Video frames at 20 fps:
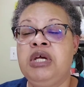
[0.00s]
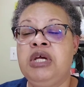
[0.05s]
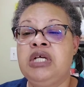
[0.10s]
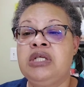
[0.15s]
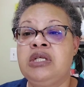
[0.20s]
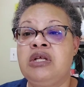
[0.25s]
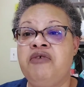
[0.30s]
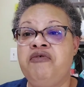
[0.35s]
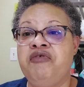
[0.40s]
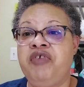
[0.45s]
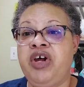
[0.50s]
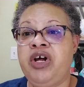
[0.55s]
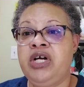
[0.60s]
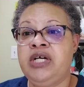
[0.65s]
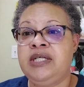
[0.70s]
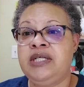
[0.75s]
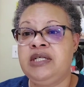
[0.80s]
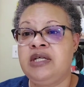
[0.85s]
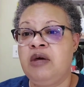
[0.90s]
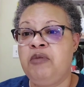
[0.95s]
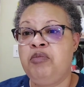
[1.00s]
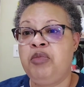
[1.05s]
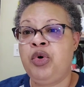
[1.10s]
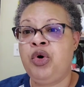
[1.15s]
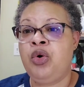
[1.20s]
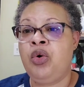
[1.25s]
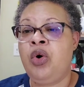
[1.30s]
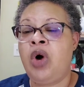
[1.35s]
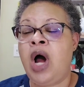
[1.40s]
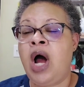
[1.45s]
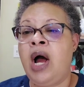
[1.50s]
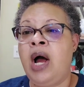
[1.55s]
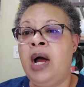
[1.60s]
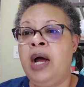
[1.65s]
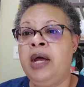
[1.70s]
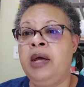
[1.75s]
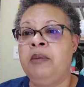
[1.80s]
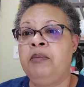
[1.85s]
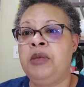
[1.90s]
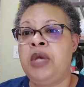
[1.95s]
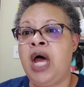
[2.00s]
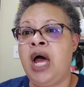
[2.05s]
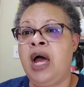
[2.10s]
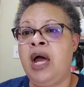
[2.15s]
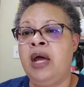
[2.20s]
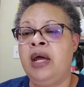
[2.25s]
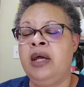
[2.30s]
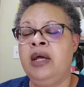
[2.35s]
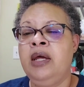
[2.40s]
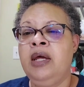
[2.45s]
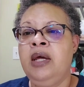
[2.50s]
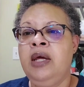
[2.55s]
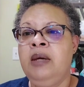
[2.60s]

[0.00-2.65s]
because they're very simple. I am not